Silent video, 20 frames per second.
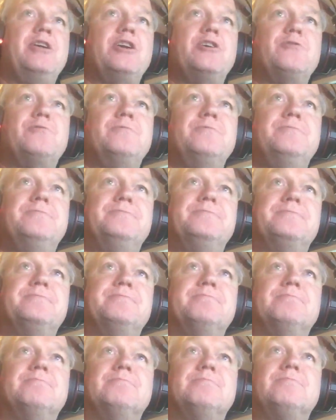How are you?
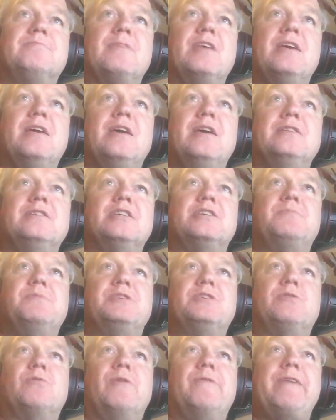Is
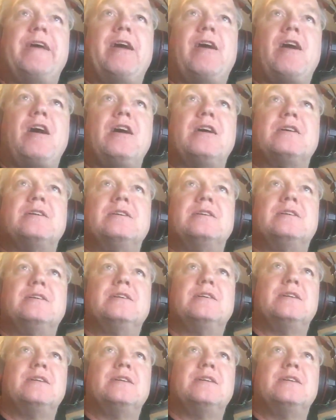this Mr. Rivera?